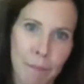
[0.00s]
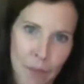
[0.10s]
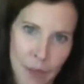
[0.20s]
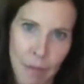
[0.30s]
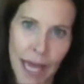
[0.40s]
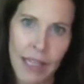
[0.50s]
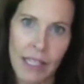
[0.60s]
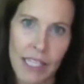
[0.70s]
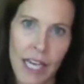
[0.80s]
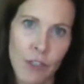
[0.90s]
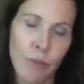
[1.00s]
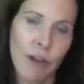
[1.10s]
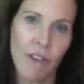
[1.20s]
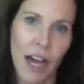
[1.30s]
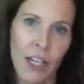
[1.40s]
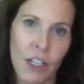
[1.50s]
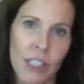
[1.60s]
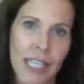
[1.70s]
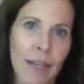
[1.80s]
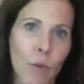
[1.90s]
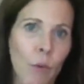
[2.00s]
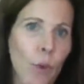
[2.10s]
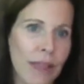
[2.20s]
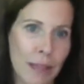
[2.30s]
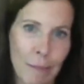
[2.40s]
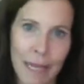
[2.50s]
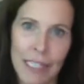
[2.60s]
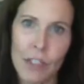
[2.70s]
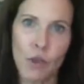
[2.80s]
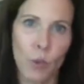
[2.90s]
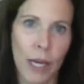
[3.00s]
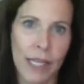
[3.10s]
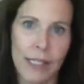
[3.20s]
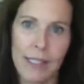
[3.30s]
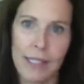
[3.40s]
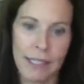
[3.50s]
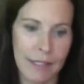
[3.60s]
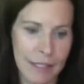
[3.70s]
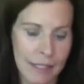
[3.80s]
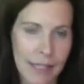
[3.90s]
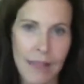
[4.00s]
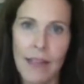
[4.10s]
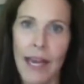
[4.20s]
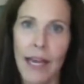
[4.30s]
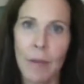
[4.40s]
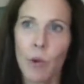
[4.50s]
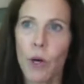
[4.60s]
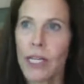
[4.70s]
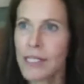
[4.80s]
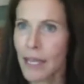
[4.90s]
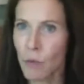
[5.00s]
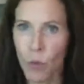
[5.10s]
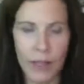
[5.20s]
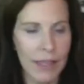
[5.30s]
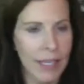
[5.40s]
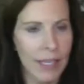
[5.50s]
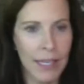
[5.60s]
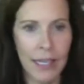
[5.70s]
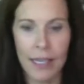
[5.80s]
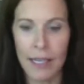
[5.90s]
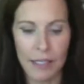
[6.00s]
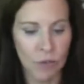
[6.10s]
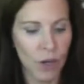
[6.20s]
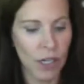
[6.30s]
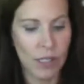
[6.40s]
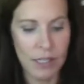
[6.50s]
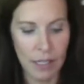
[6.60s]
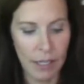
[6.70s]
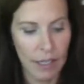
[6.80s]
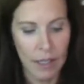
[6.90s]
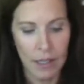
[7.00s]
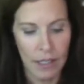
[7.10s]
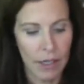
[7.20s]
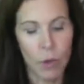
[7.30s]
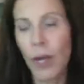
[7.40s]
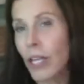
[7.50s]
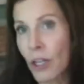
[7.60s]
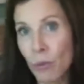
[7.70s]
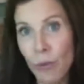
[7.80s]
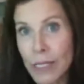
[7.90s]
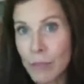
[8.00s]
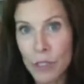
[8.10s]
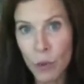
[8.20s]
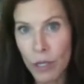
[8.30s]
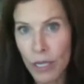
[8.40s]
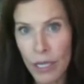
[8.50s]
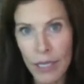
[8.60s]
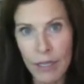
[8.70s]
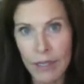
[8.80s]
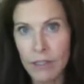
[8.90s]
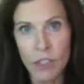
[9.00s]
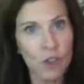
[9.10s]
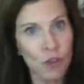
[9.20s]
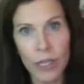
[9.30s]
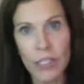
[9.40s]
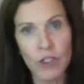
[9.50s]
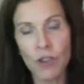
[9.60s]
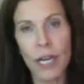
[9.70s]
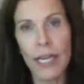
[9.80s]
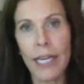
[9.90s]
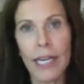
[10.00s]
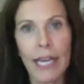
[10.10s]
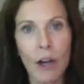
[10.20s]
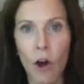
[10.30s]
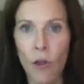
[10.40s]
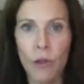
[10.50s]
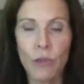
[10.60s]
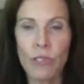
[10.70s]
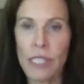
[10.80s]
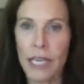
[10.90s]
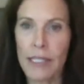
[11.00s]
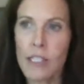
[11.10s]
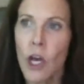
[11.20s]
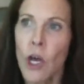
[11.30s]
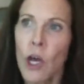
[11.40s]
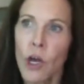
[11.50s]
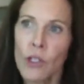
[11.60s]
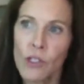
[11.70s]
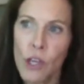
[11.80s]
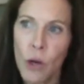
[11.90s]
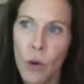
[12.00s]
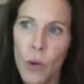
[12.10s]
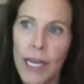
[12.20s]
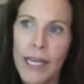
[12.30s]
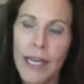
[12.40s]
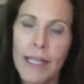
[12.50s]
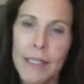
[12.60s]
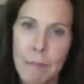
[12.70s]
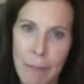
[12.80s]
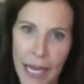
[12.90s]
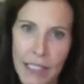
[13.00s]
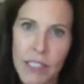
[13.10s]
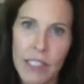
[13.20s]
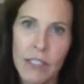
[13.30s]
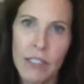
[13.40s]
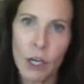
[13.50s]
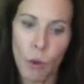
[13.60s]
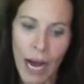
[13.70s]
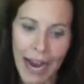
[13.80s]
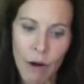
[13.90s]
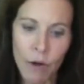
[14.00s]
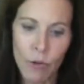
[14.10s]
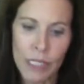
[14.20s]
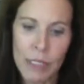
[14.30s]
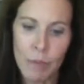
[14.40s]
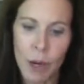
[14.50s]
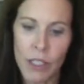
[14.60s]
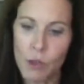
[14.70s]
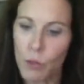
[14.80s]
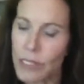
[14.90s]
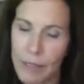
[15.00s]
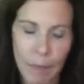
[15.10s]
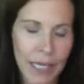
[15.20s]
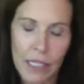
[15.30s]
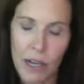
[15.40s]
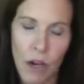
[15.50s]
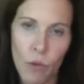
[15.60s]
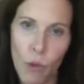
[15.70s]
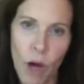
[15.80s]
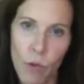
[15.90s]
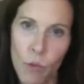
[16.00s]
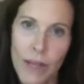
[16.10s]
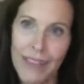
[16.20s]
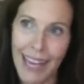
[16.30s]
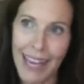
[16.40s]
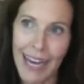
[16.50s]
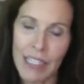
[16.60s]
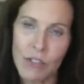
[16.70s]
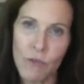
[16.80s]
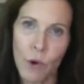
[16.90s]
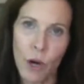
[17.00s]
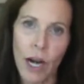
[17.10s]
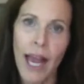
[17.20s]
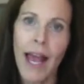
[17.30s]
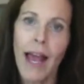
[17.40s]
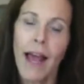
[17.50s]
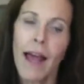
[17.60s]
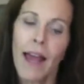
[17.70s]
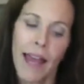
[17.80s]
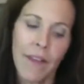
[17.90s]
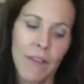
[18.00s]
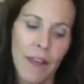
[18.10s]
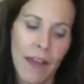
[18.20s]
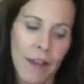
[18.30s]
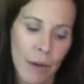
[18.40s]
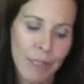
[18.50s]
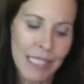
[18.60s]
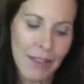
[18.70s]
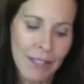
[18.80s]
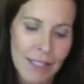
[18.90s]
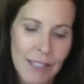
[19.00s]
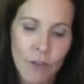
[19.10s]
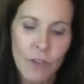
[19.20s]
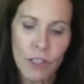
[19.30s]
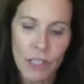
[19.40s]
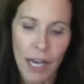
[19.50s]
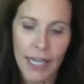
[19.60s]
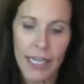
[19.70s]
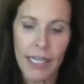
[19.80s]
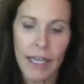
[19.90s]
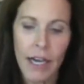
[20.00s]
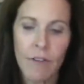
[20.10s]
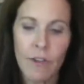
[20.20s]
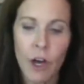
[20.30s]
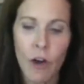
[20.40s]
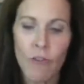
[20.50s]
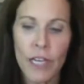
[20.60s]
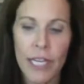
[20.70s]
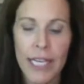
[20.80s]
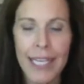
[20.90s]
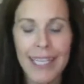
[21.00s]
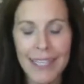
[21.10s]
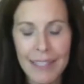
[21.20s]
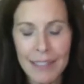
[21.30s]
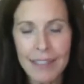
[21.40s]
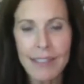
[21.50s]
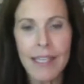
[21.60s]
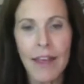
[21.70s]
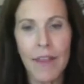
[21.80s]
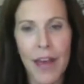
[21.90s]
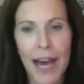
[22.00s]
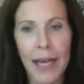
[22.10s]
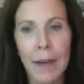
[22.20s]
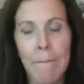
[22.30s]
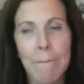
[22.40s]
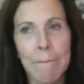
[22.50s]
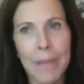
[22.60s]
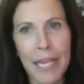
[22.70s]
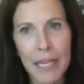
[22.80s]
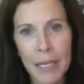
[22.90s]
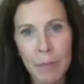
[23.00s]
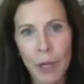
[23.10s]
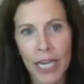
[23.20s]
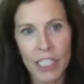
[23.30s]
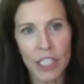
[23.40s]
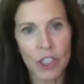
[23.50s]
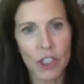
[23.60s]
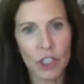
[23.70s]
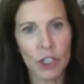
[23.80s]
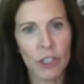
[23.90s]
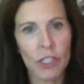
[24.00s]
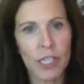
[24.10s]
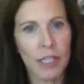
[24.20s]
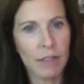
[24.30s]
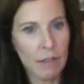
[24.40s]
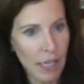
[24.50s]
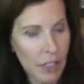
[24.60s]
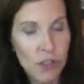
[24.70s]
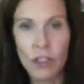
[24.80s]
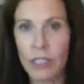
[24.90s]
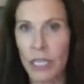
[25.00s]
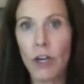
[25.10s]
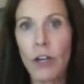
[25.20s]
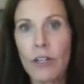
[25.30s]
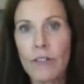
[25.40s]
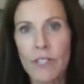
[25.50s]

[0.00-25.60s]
the Bangladesh providers in what the best ways to set that up was, and what they needed as far as in, you know, acute respiratory distress training and all those things. So it depended, you know, our response was dependent on what they asked for. And I would say the silver lining of COVID is that many practitioners that had certainly heard of